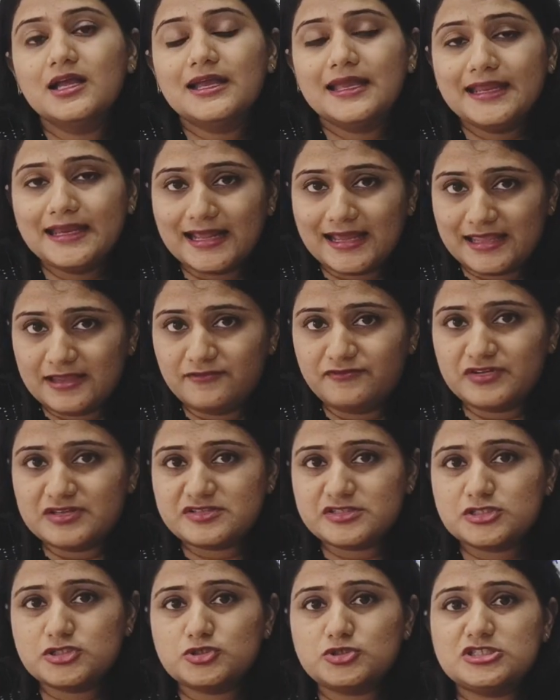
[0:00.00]
in
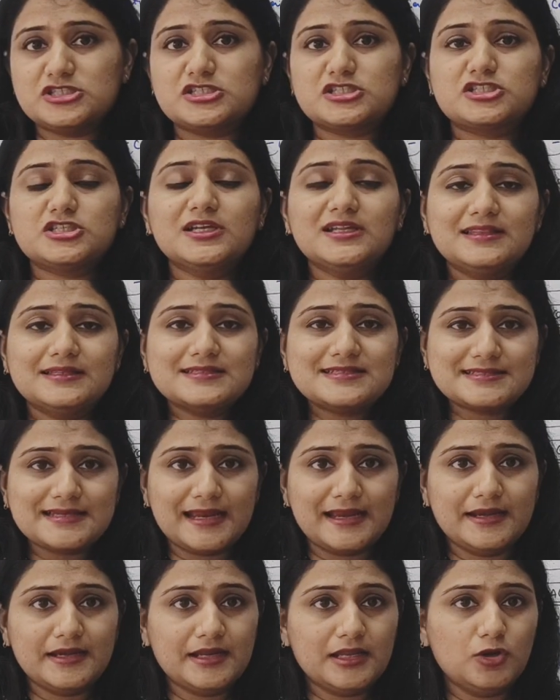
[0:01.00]
IFSC jurisdiction in the
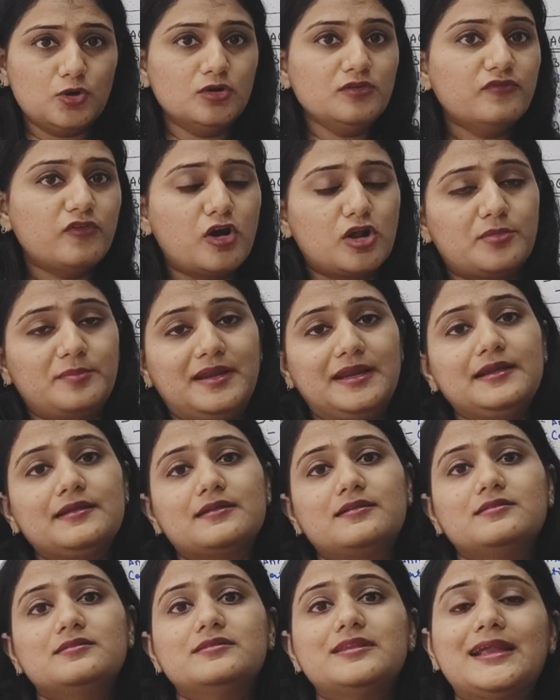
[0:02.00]
standalone format.